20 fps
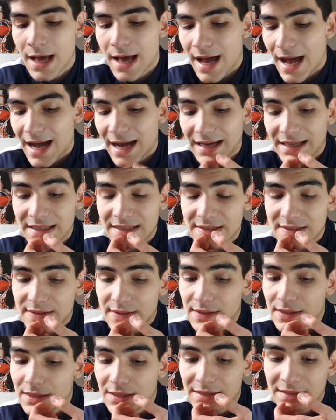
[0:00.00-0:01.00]
And
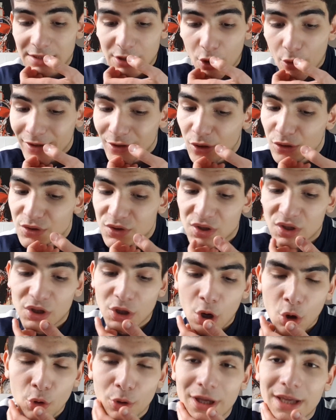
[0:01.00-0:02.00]
going on to the
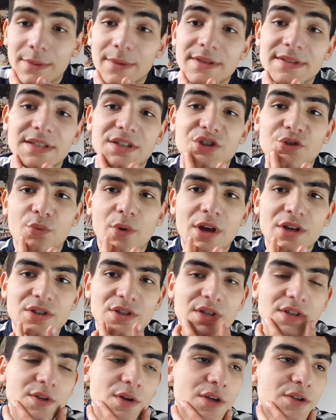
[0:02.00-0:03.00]
goalkeeping
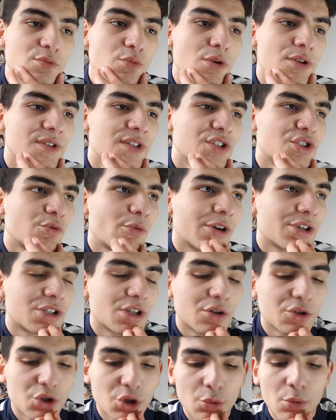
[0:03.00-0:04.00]
situation is one situation
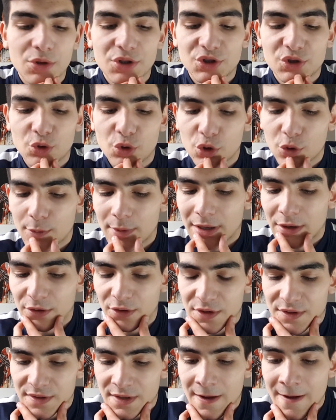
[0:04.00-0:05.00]
I do want to talk about,
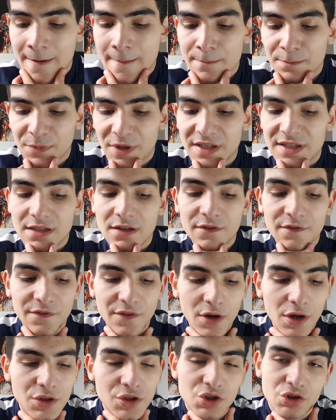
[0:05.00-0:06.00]
because this is the
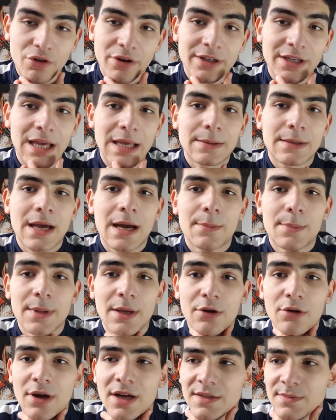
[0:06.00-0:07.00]
third straight game
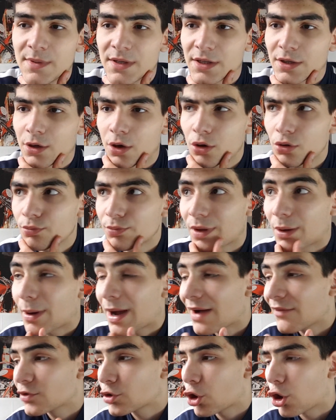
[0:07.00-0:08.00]
Caballero has been in goal. Now, I
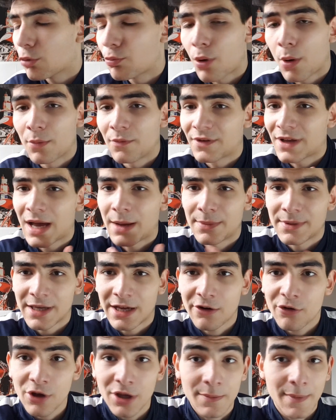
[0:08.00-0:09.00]
haven't got a problem with
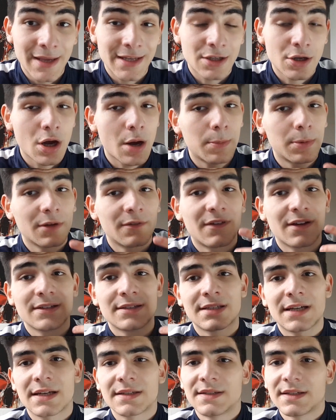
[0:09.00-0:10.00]
Caballero. He made a couple of
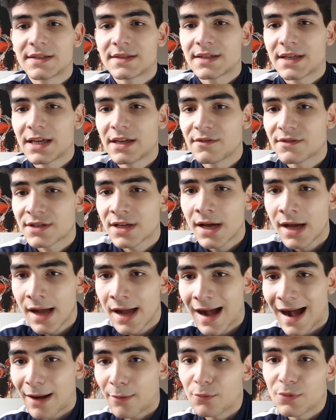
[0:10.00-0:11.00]
fantastic saves
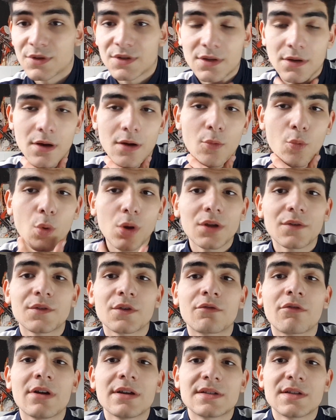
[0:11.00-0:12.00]
and was one of the
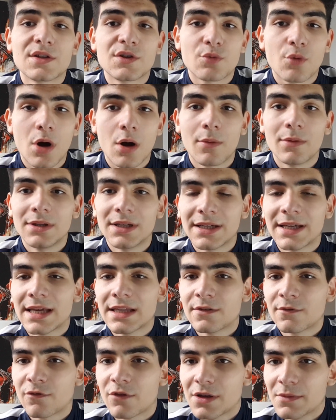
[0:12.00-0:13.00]
reasons why we did get
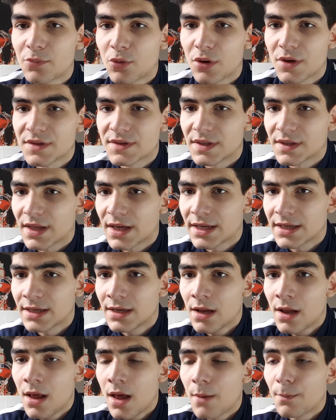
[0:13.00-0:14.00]
the 3 points today.
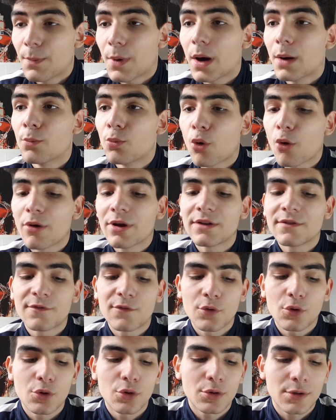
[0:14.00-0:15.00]
But I'm worried
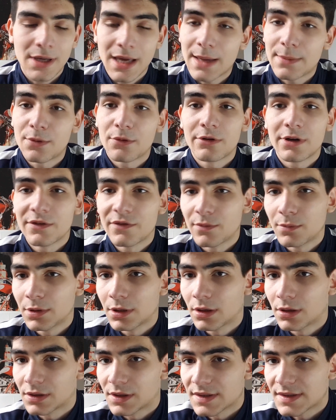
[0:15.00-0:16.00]
for Kepa
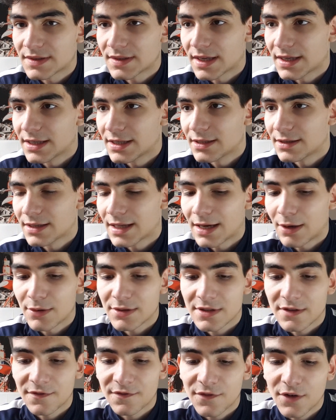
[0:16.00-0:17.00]
Arrizabalaga's sake. Now, it's
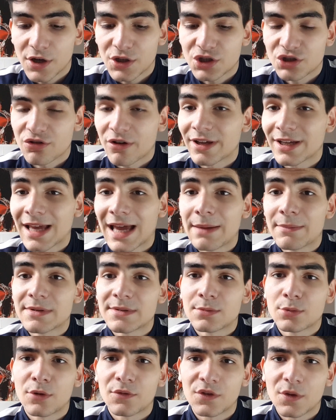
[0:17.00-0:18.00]
the third straight game he's
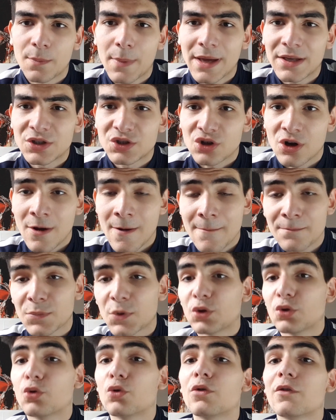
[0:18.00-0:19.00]
been off the bench,
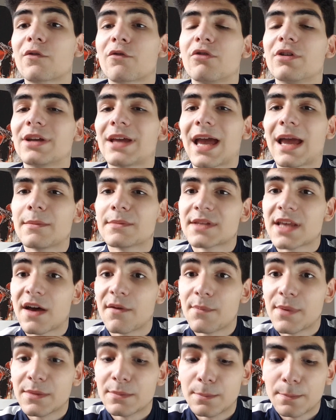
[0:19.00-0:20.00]
and all 3 games have
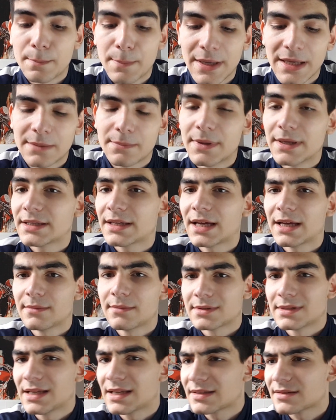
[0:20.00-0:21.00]
been big, big
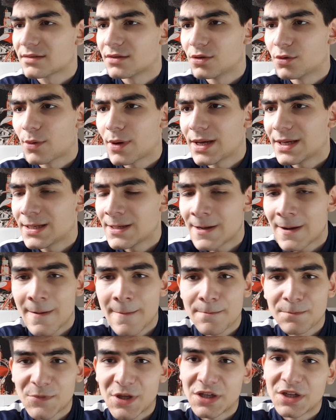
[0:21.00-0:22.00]
games. Leicester away,
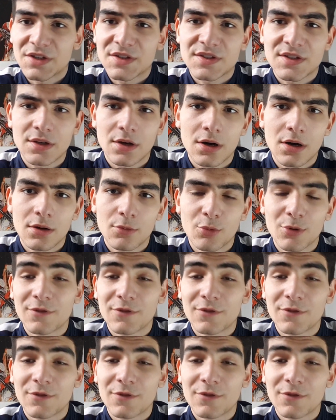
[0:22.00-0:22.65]
didn't start.